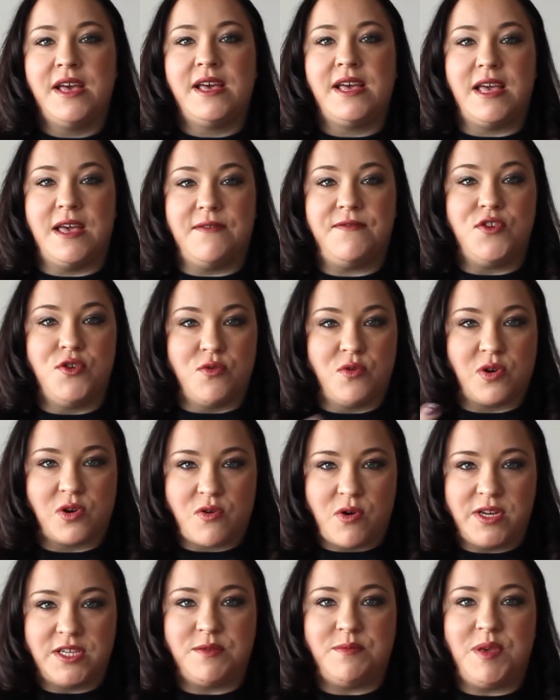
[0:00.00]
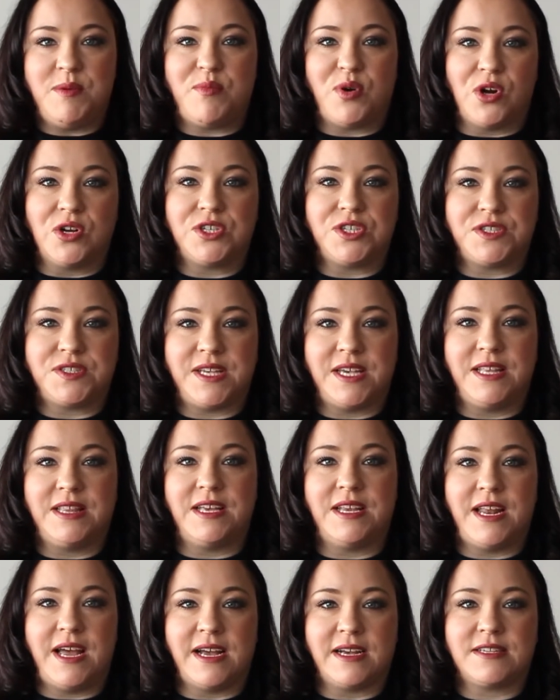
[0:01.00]
if you were going to be purchasing
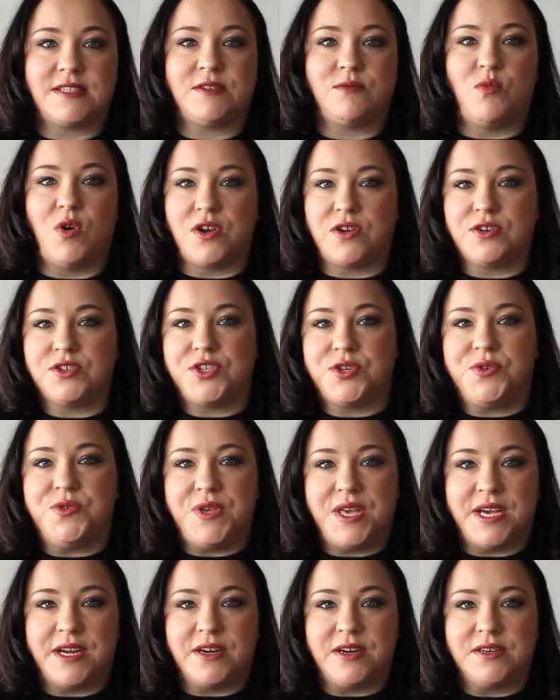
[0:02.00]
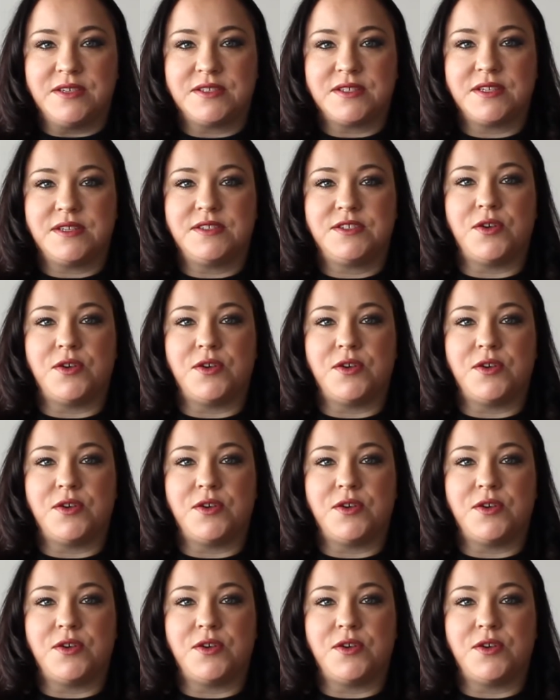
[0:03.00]
the next 1 or 2 years.